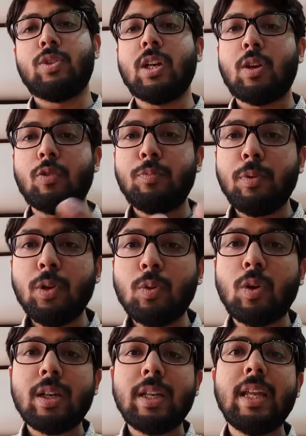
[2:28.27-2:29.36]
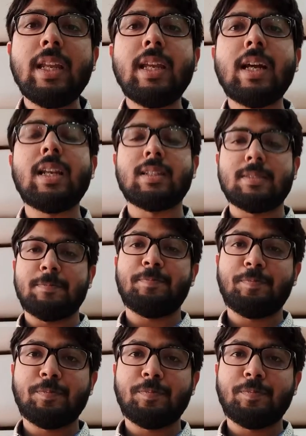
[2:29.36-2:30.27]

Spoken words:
which are of blue or green in color.